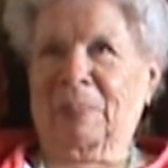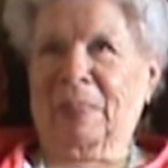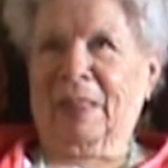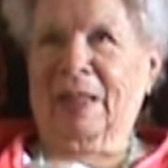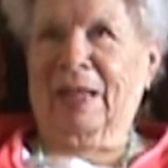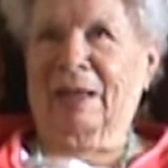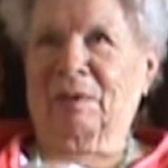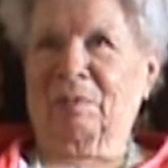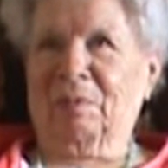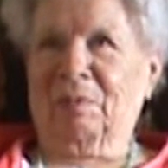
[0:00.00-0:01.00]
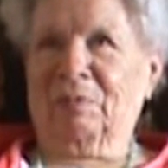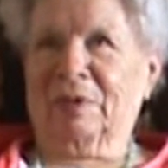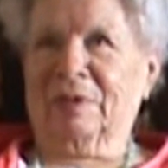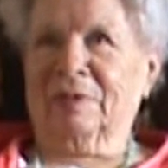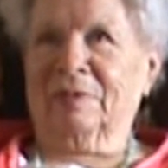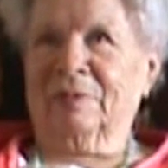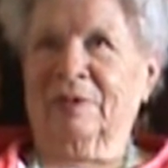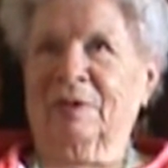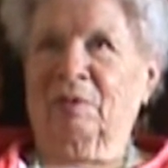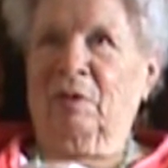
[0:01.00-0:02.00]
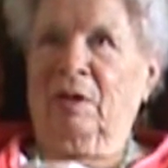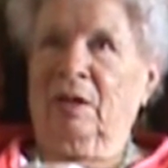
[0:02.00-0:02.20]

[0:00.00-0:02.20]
mean you had a vote? You said you had a vote.